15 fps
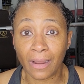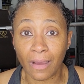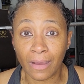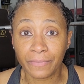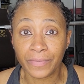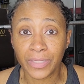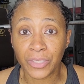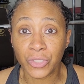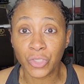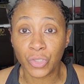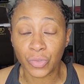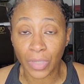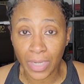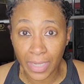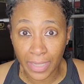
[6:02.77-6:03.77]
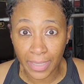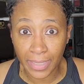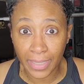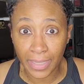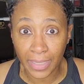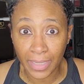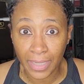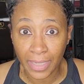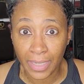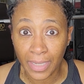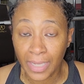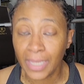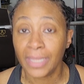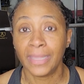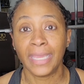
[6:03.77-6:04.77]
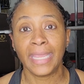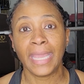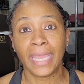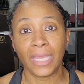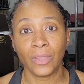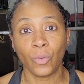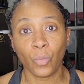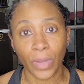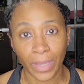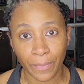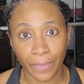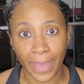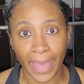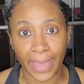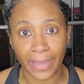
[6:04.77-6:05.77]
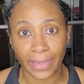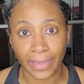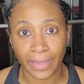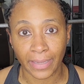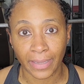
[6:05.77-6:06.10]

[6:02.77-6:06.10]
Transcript: off this drug, they gain the weight back.